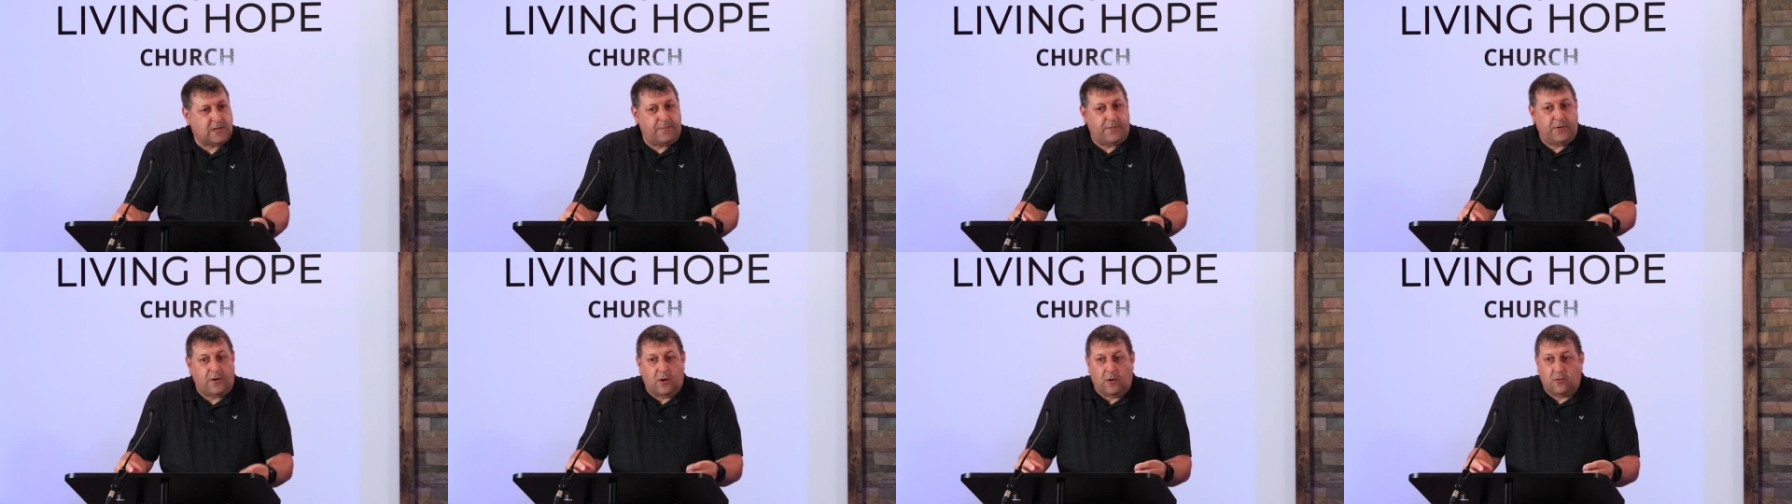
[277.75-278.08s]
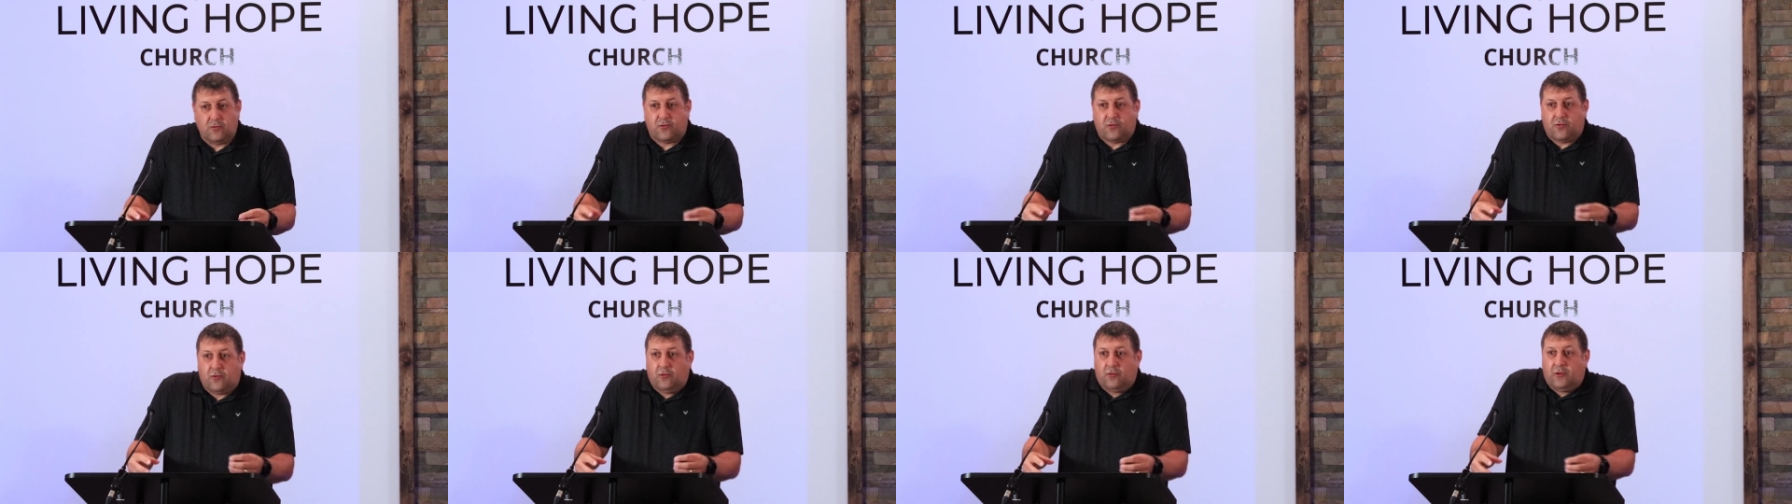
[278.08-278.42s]
if you
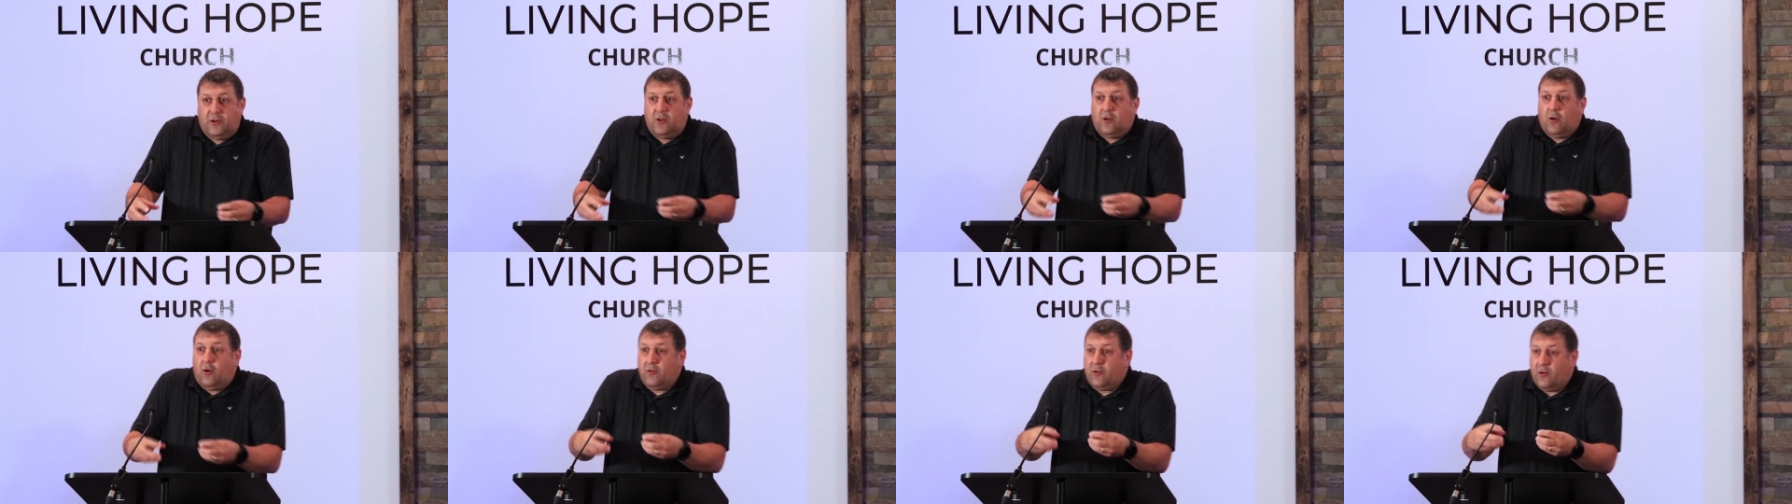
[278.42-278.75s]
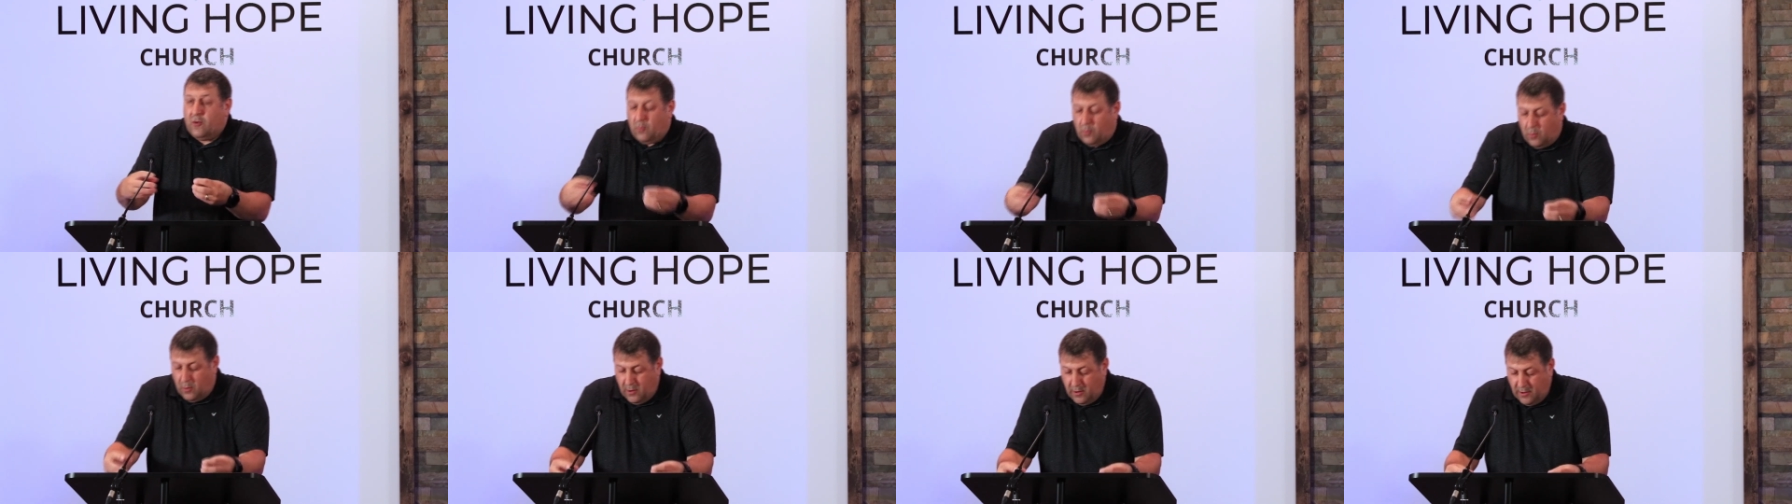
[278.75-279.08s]
don't truly know
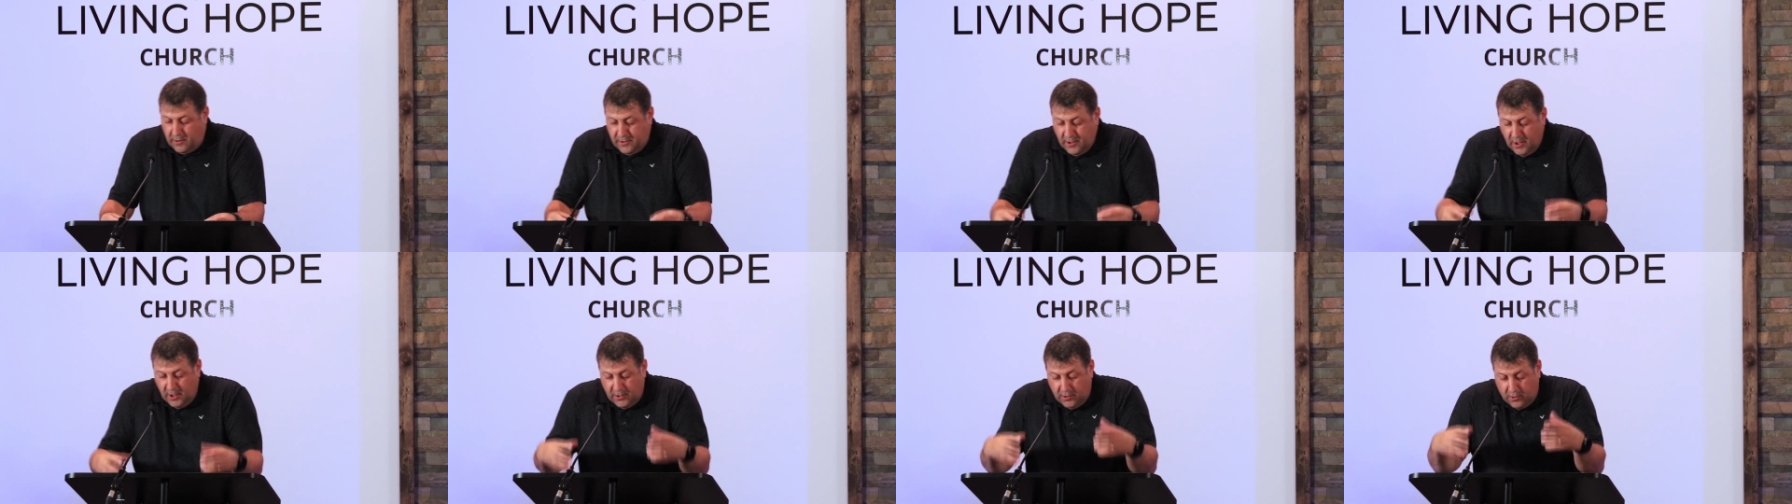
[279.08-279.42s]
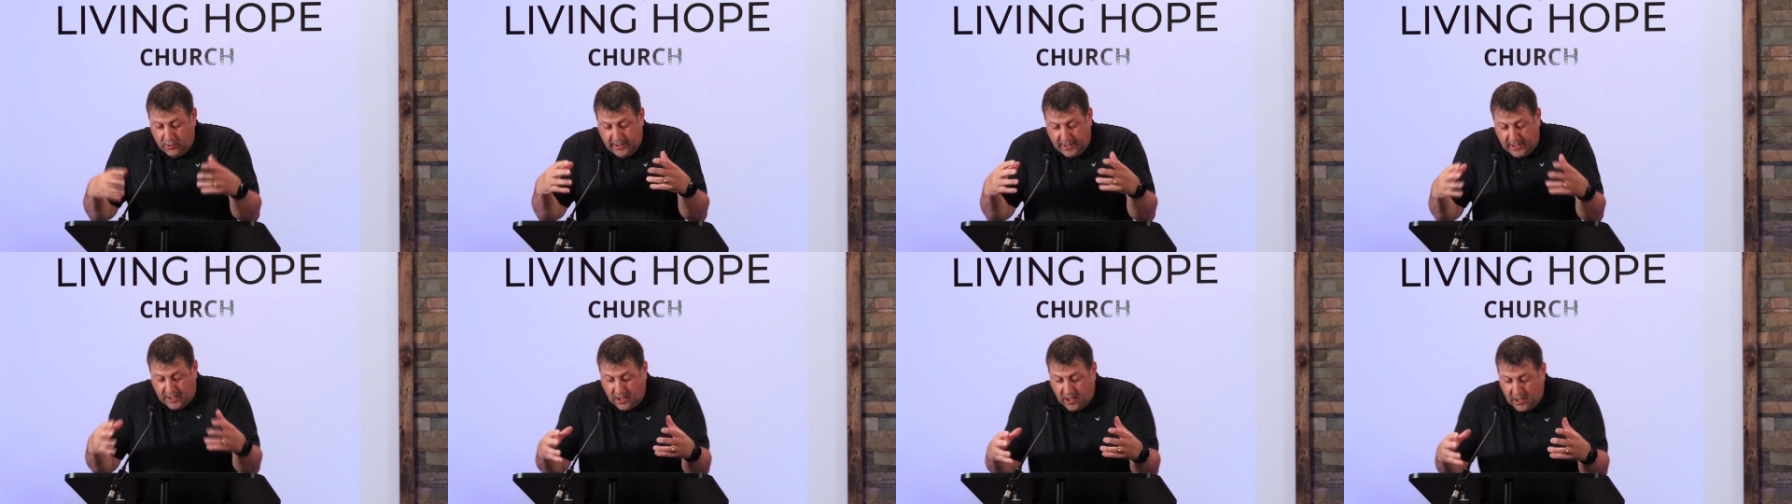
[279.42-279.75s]
your word,
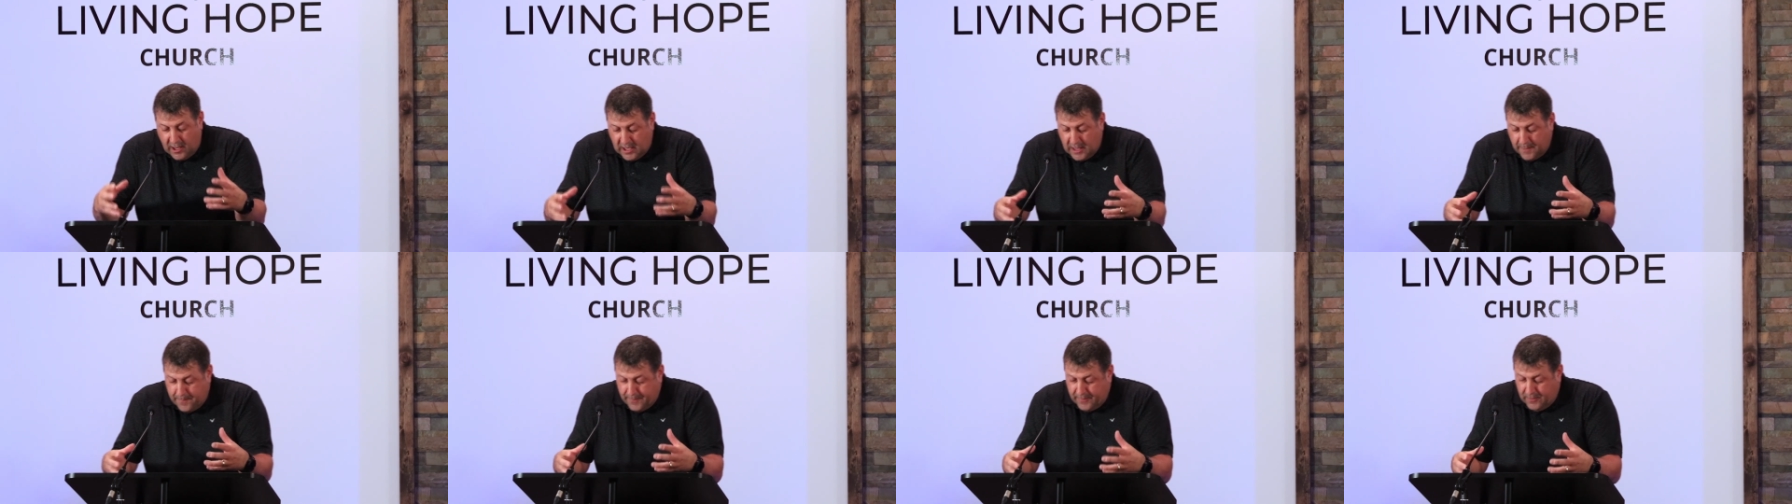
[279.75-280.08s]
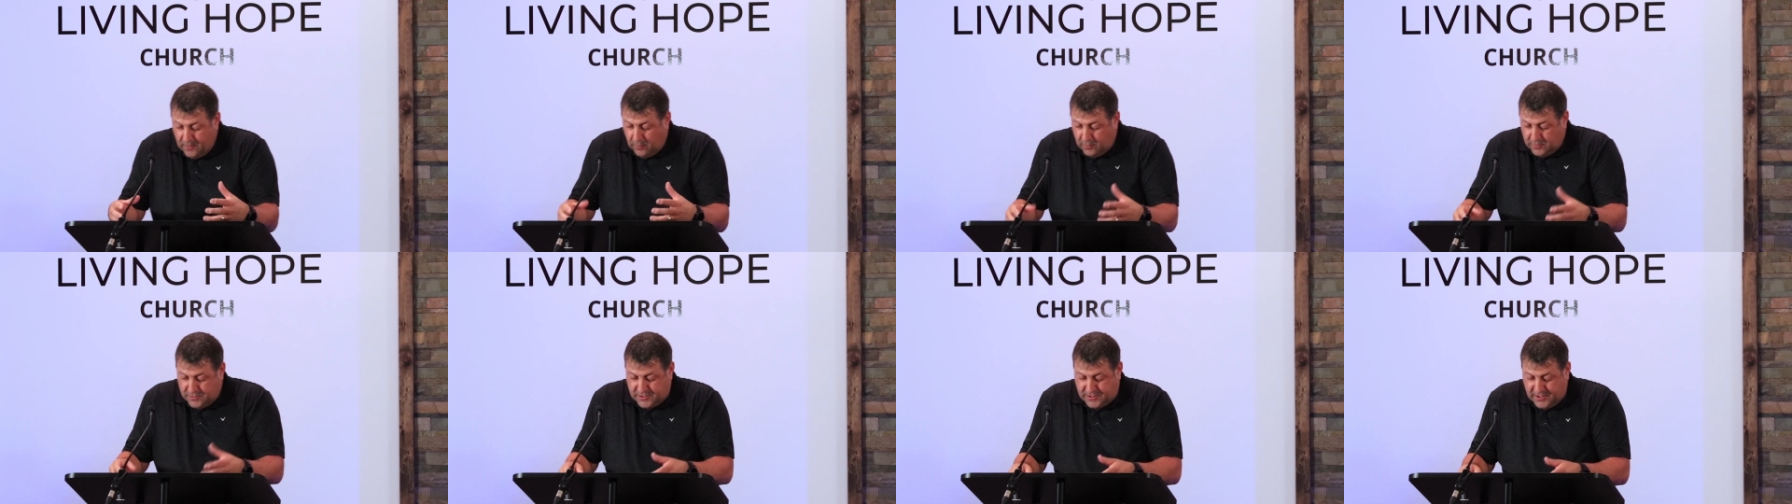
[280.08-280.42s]
you'll get caught up in
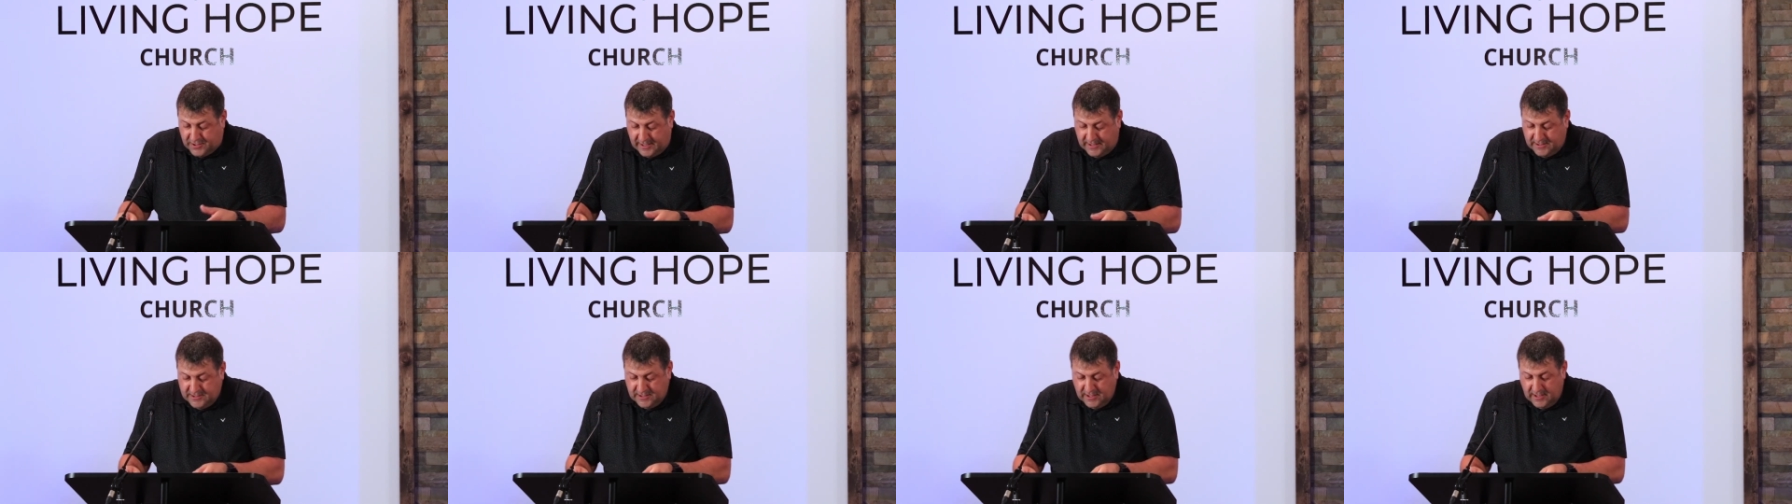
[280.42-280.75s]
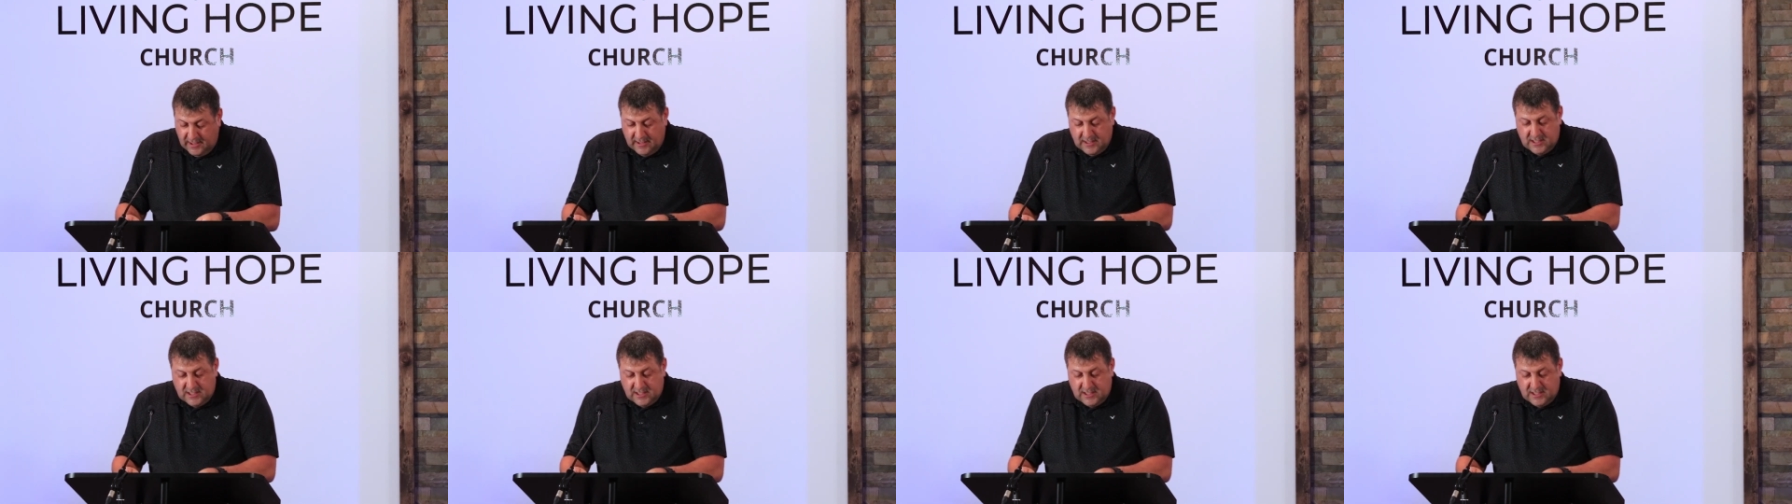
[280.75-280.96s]
those things,